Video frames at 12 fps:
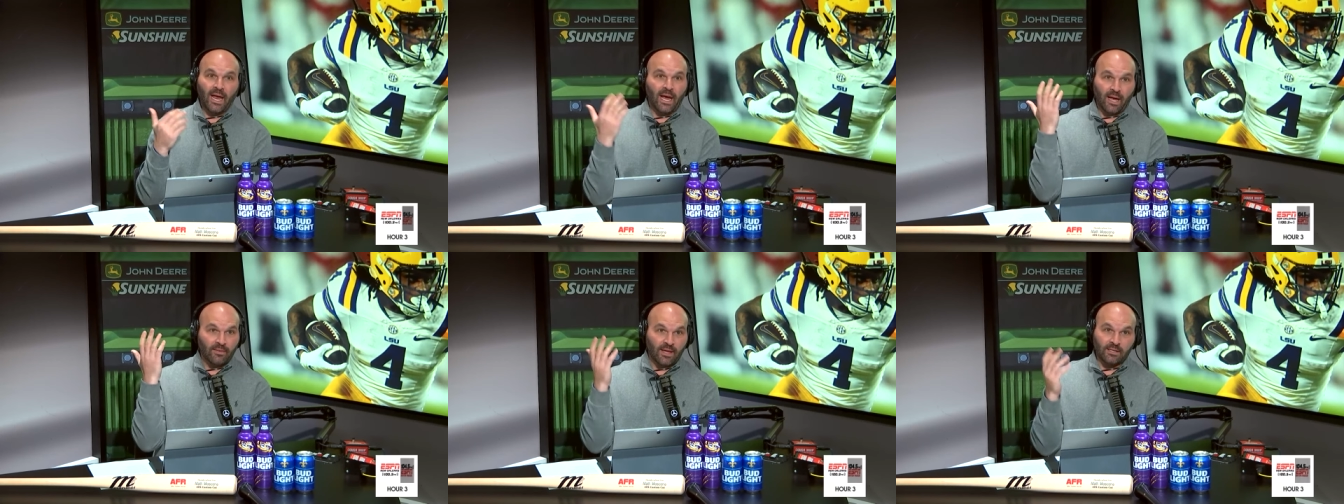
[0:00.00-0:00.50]

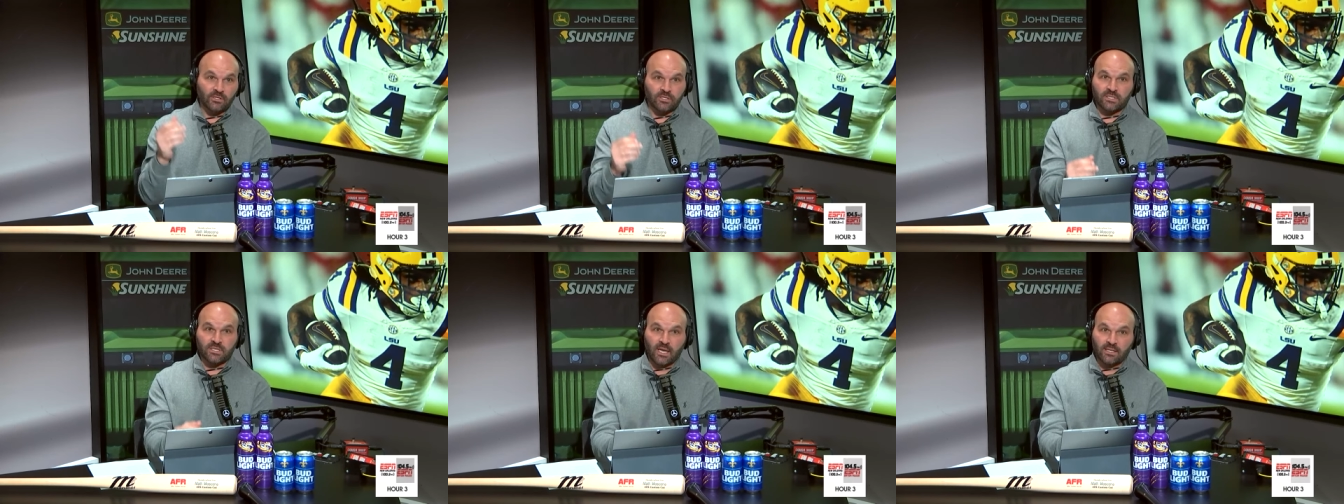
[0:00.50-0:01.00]
uh, that
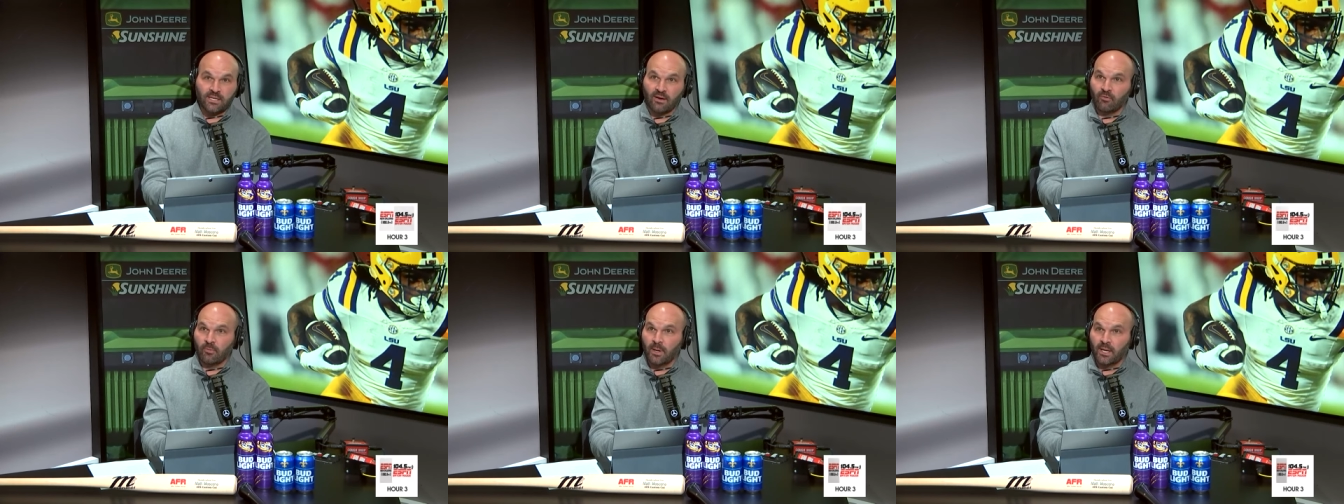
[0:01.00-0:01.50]
just sent
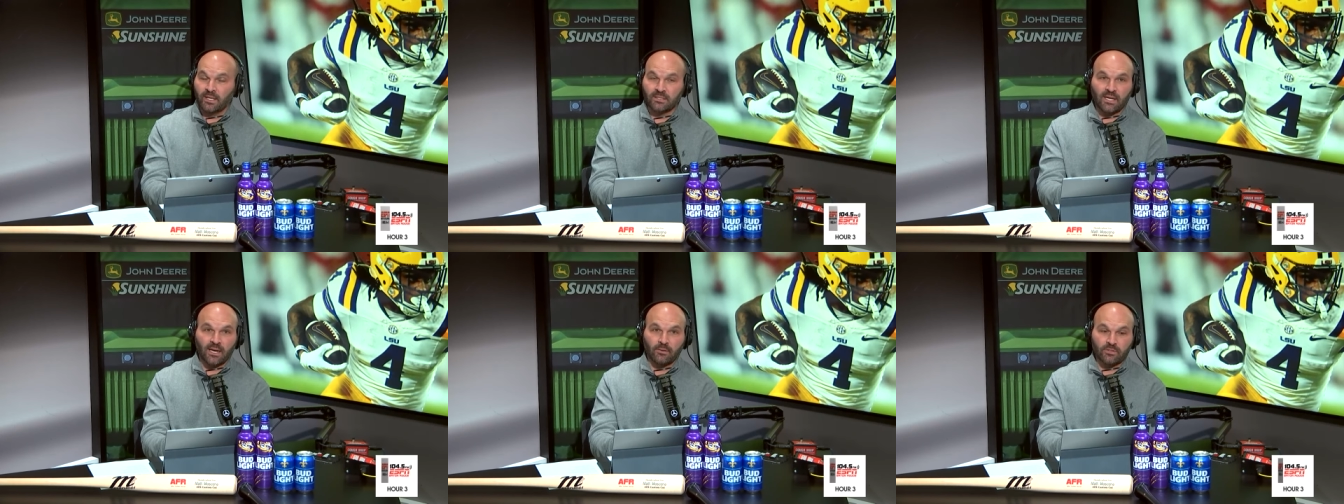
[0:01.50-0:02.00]
everybody
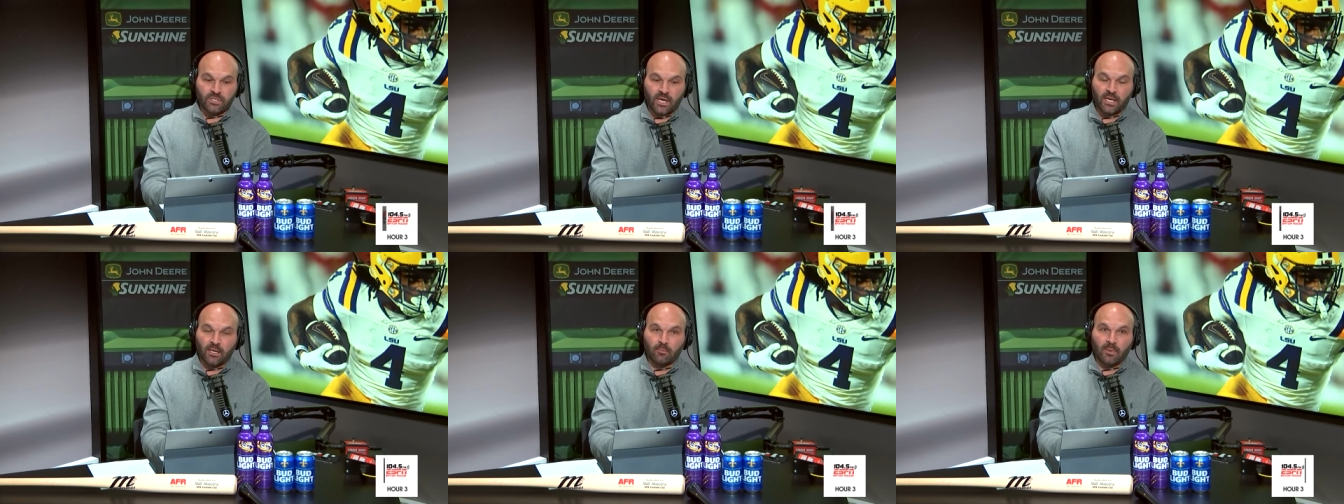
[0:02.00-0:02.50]
in Tiger
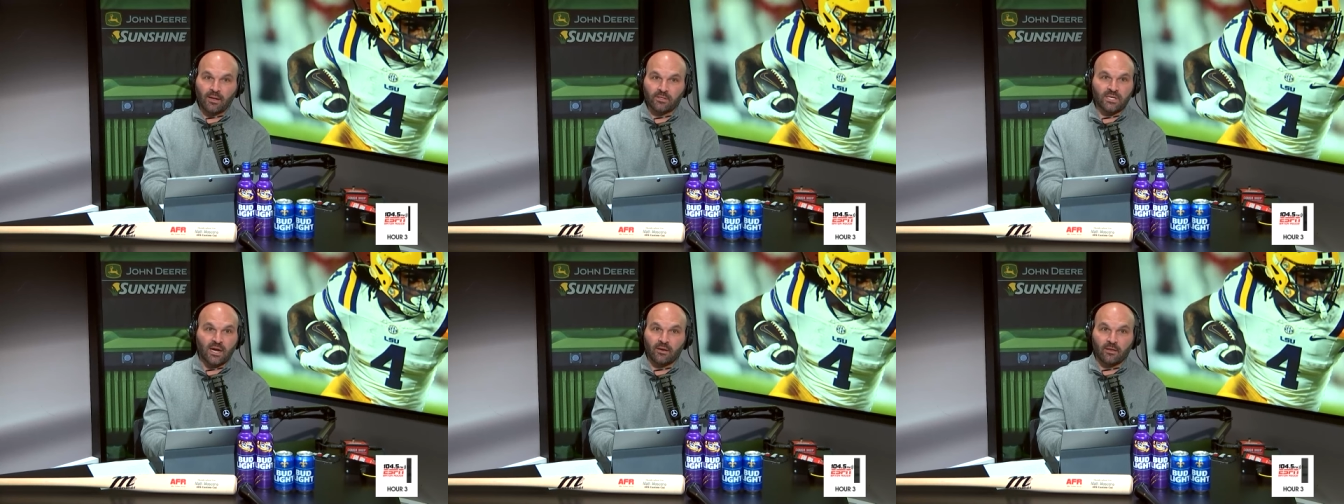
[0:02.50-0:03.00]
Stadium
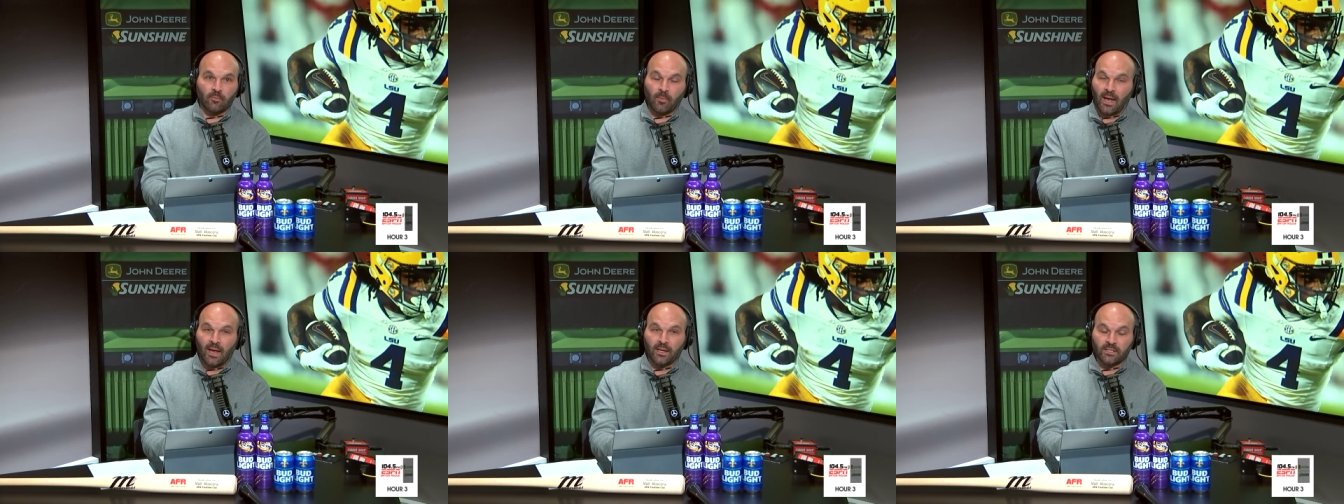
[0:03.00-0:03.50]
outside of their
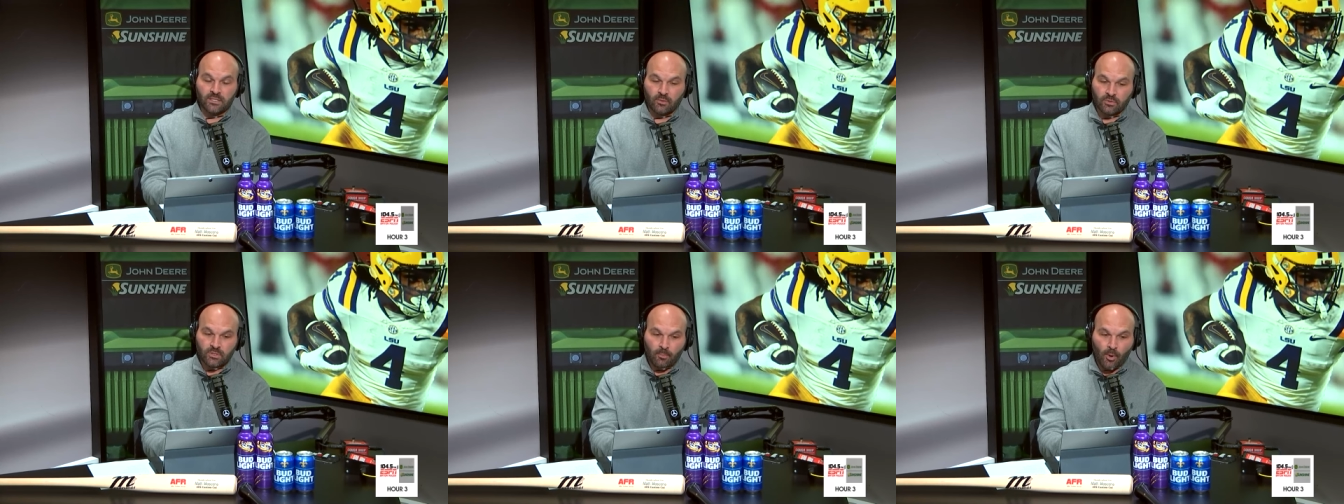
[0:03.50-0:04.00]
minds, and
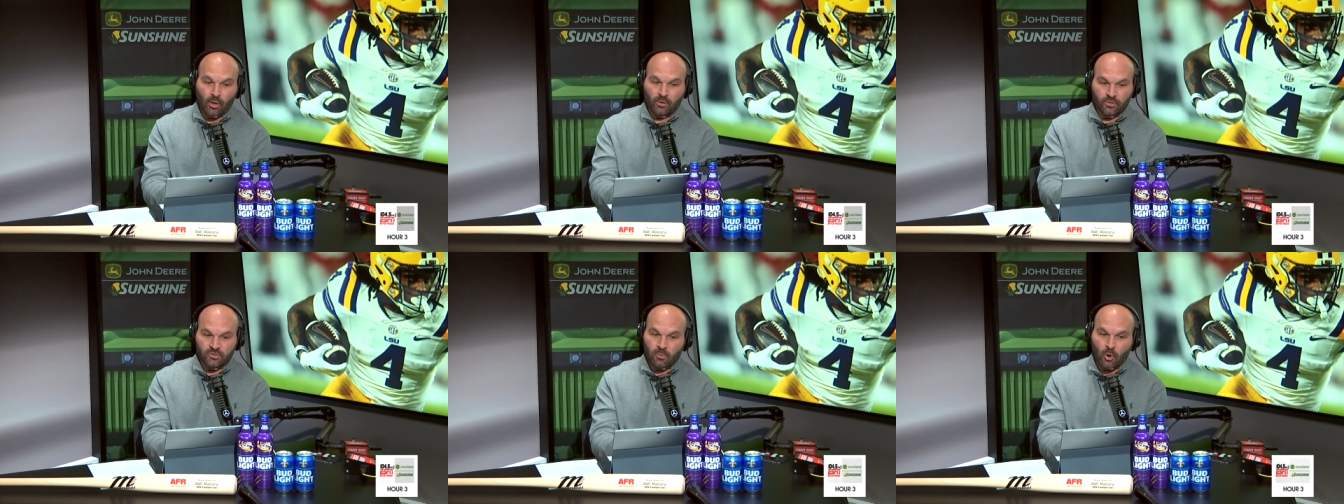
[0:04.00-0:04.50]
it was a
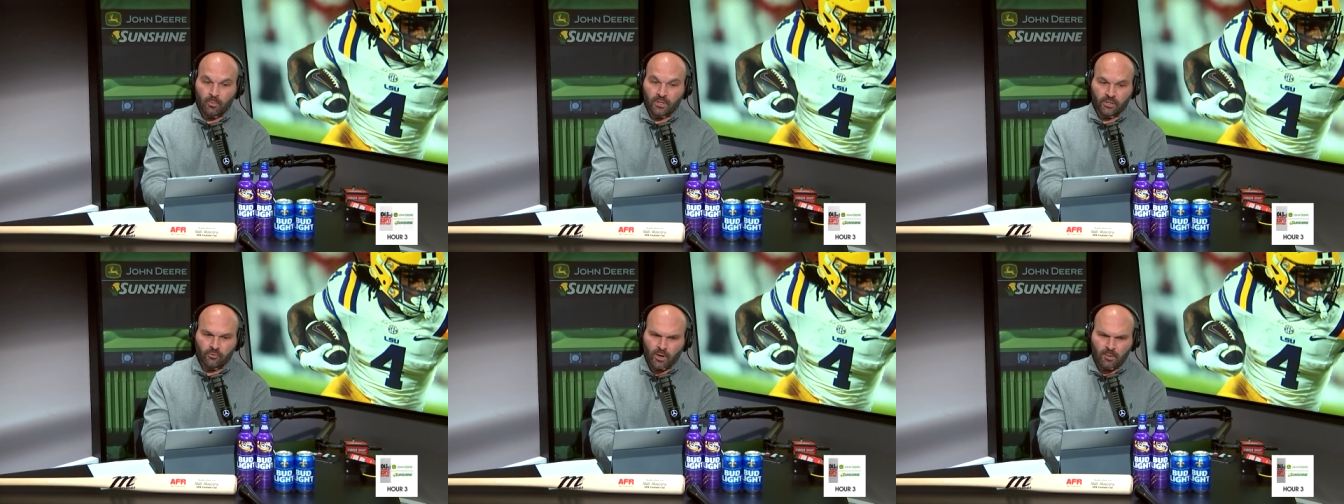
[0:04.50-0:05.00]
bonkers
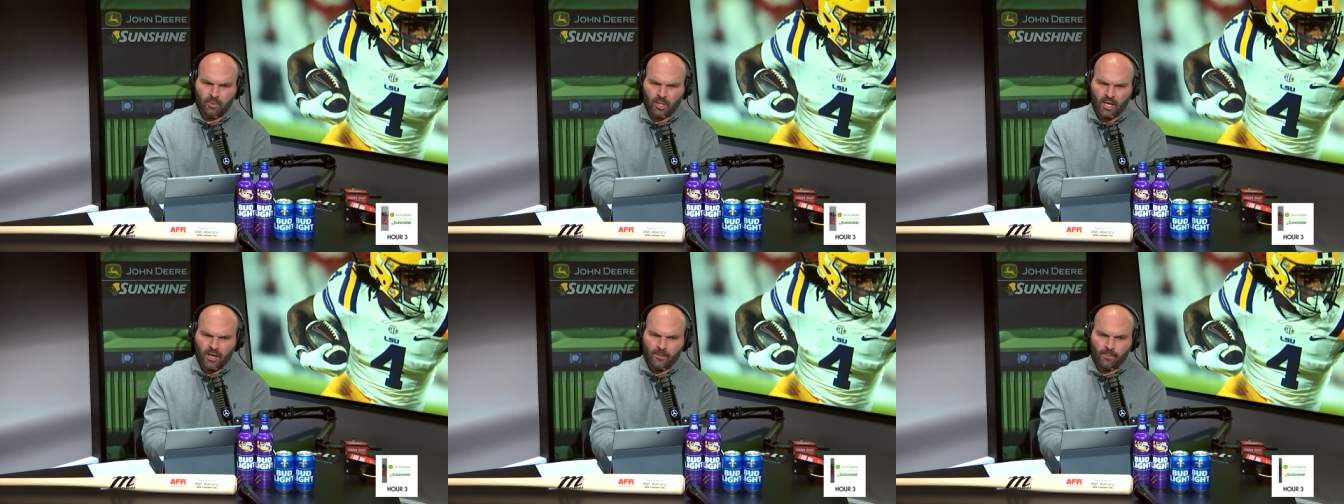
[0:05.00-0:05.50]
moment, a great
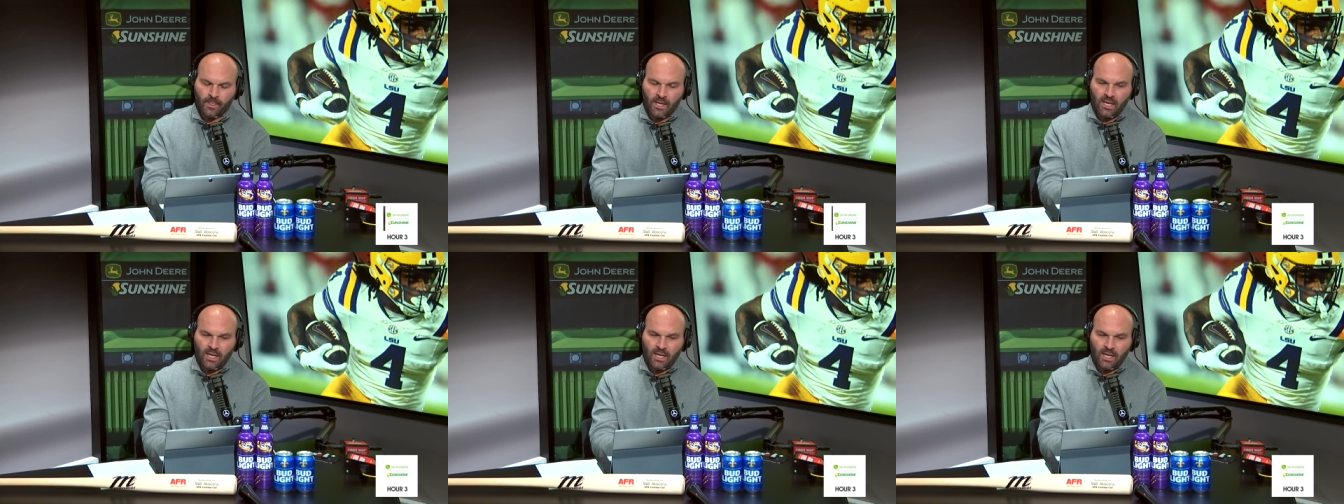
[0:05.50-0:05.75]
play,